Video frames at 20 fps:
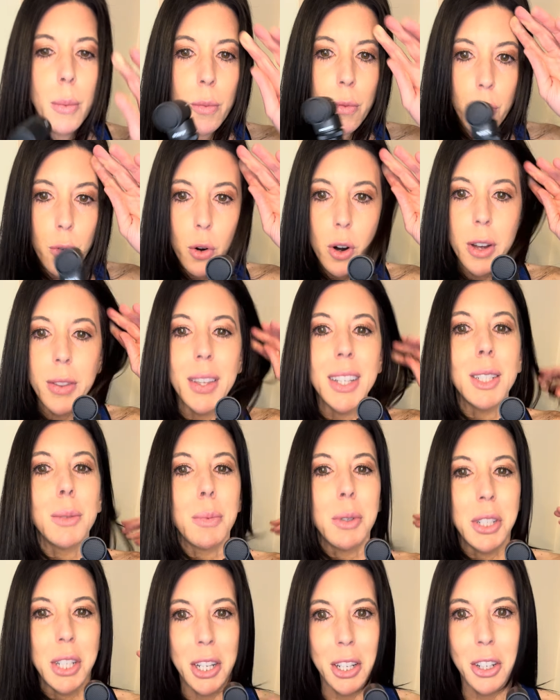for this
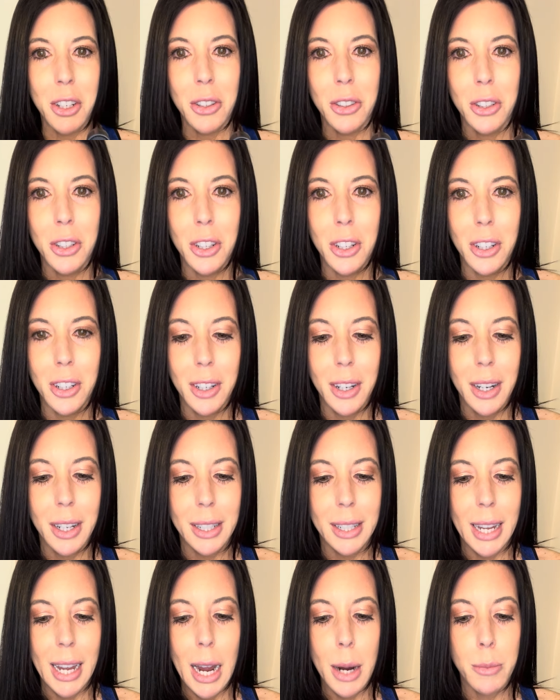particular
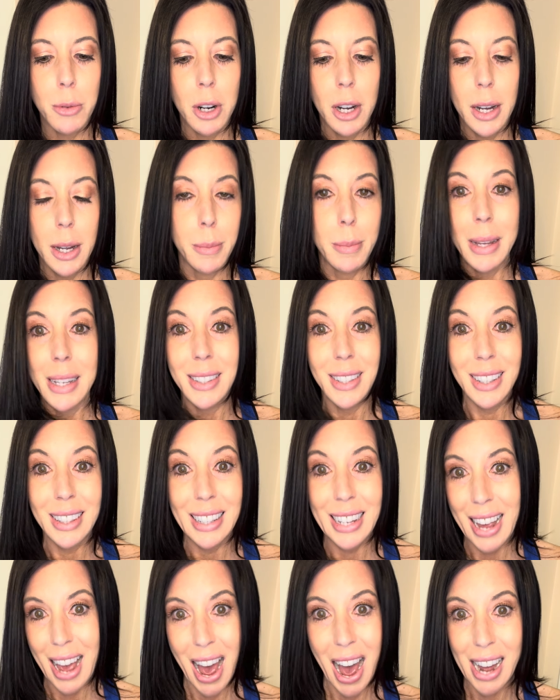camera and
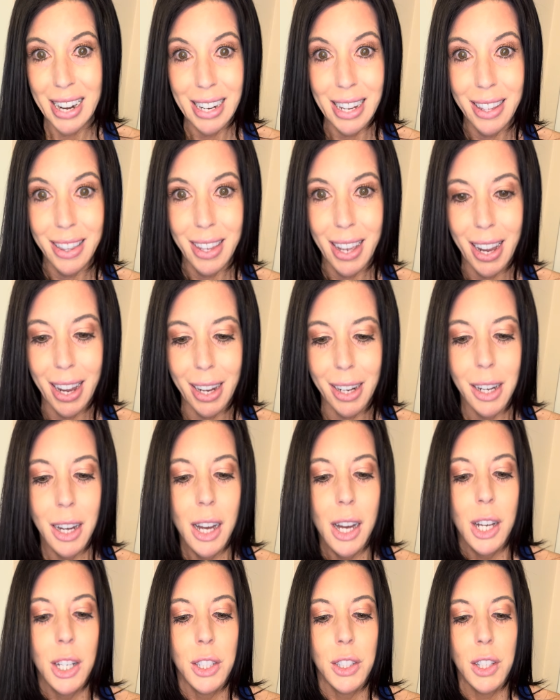basically anything.
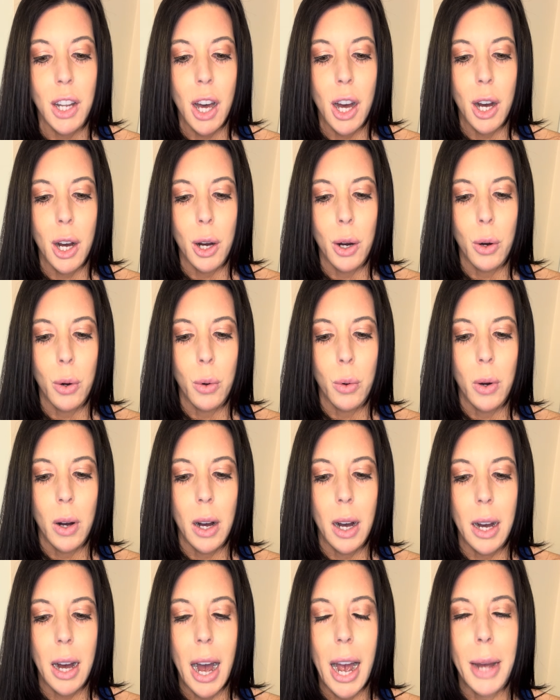So
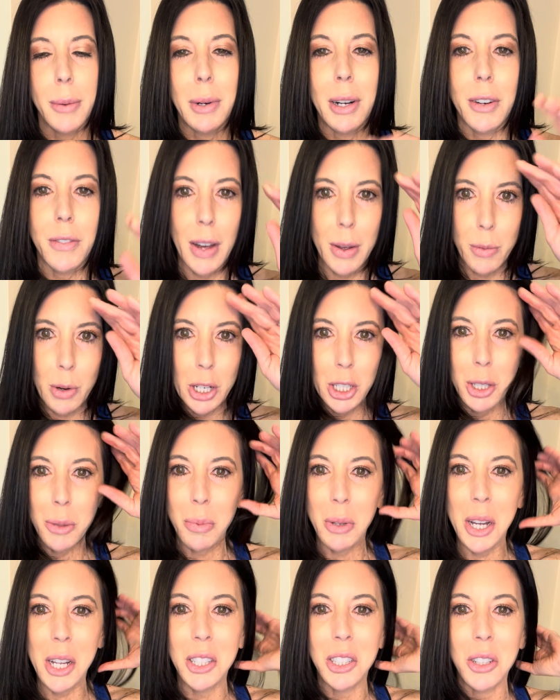I'm on a vibration
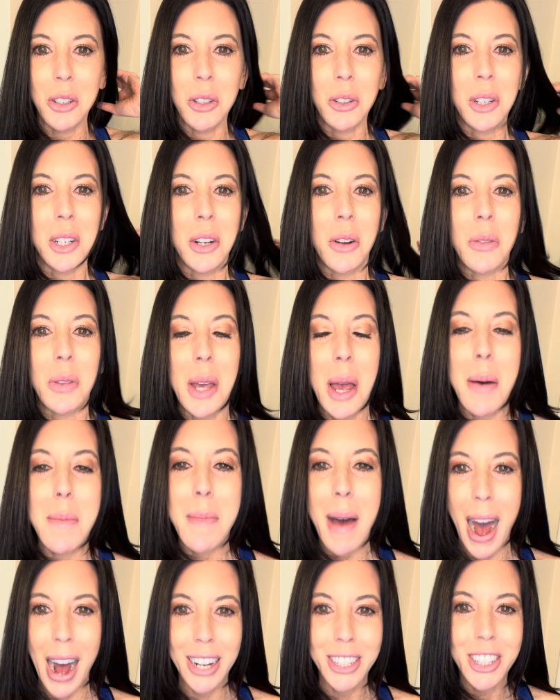plate, so you can only
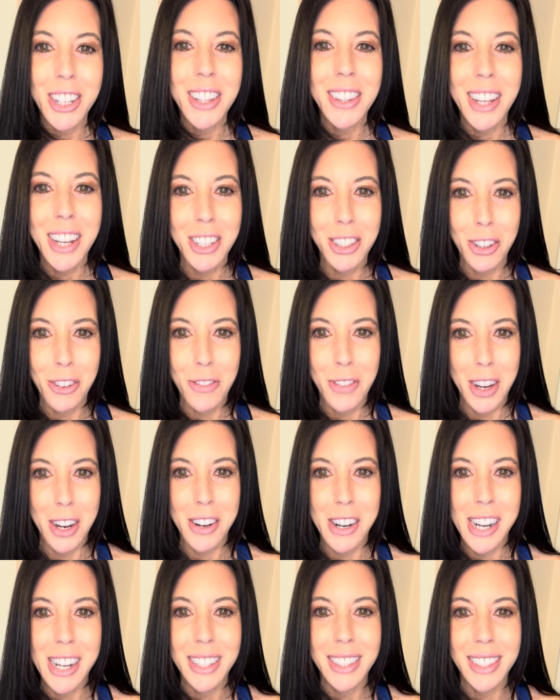imagine the
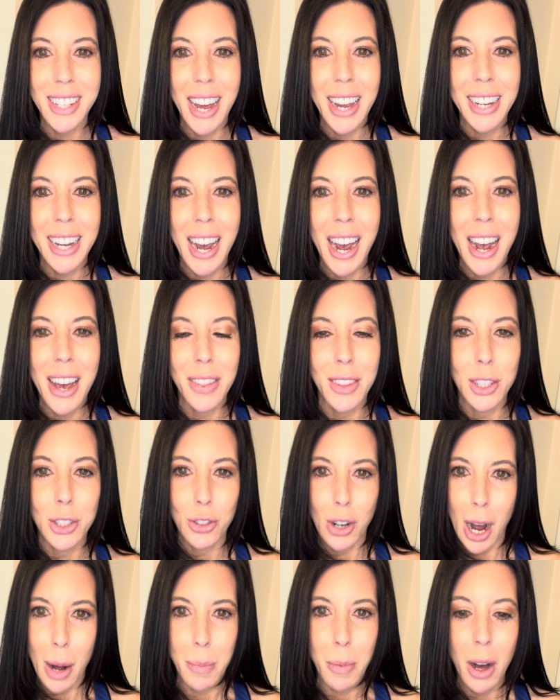interference I get and the
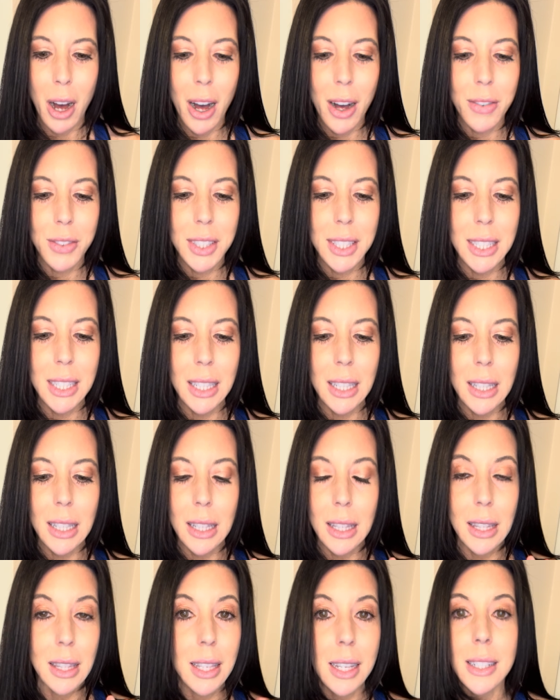drop-offs.
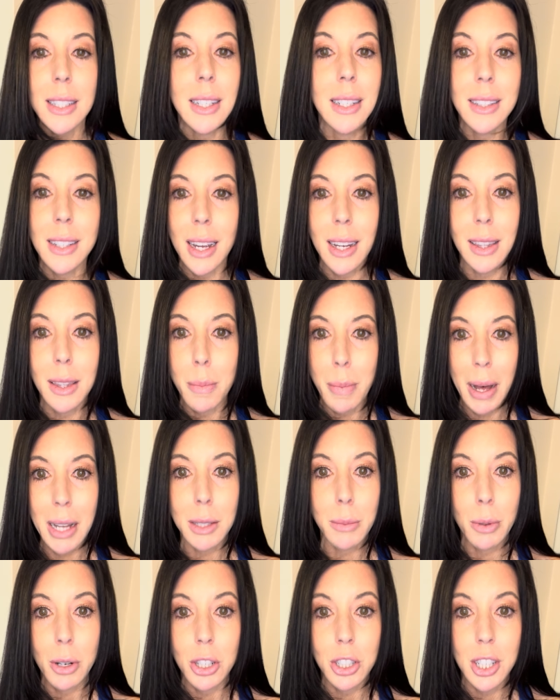This is like the
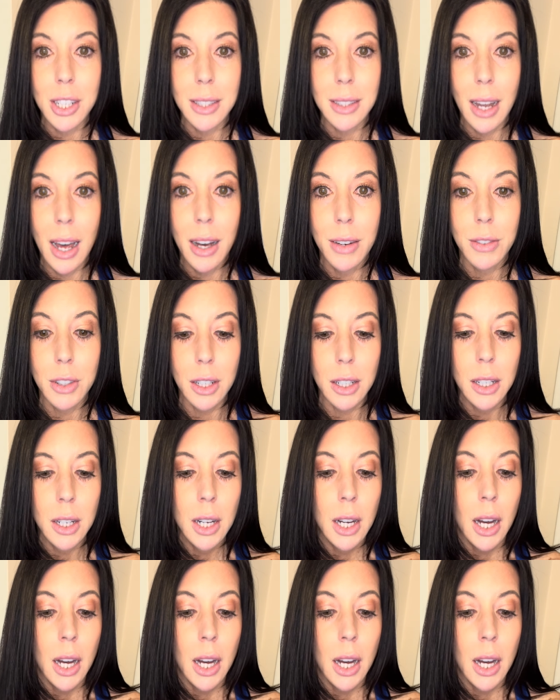best purchase ever.